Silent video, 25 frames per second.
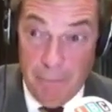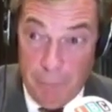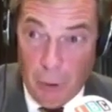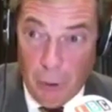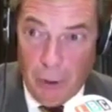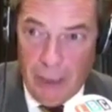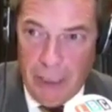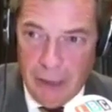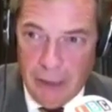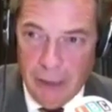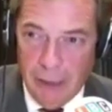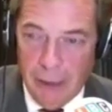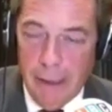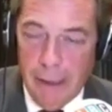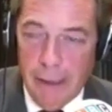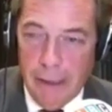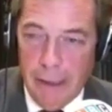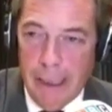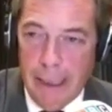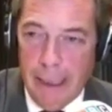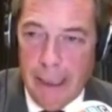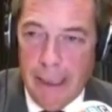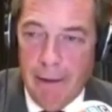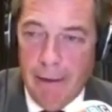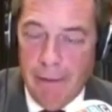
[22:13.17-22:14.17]
bullied
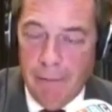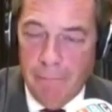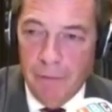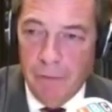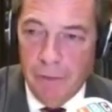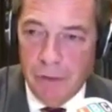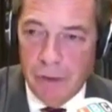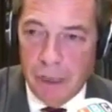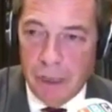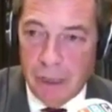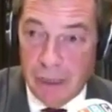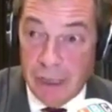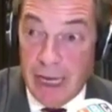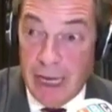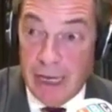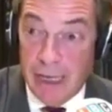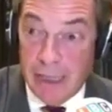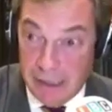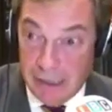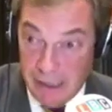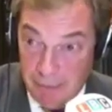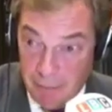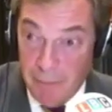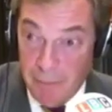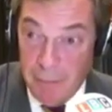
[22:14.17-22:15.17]
to take
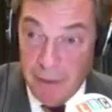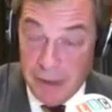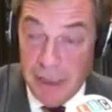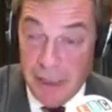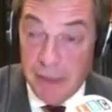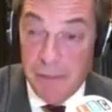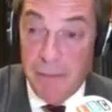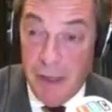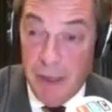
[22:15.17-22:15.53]
some of Mrs.